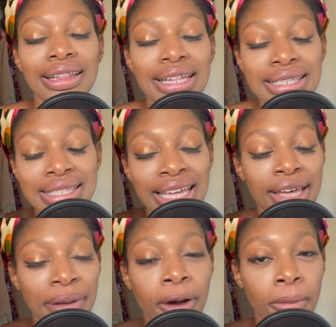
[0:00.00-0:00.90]
Let's think
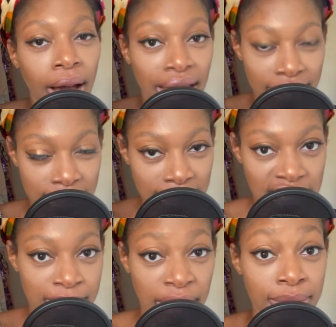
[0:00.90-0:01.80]
about why this
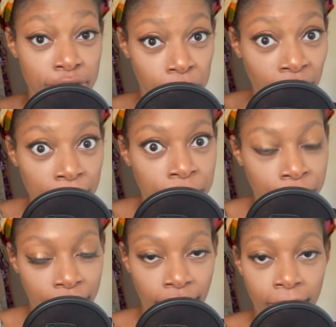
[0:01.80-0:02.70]
has become so
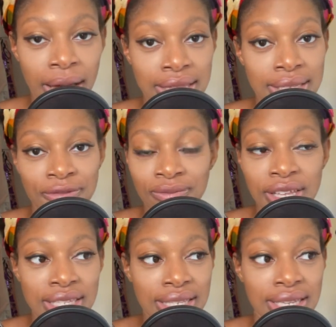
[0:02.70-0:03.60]
popular though. Why
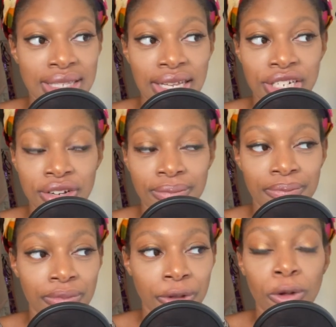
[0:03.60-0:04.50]
this is such a
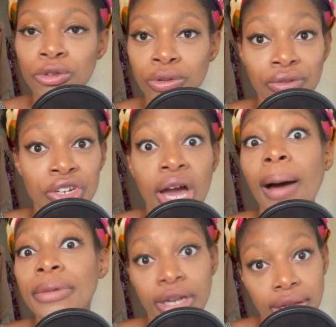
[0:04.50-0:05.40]
cultural
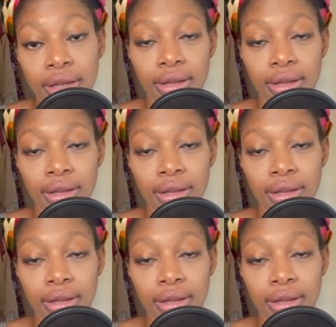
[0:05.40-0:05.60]
phenomena.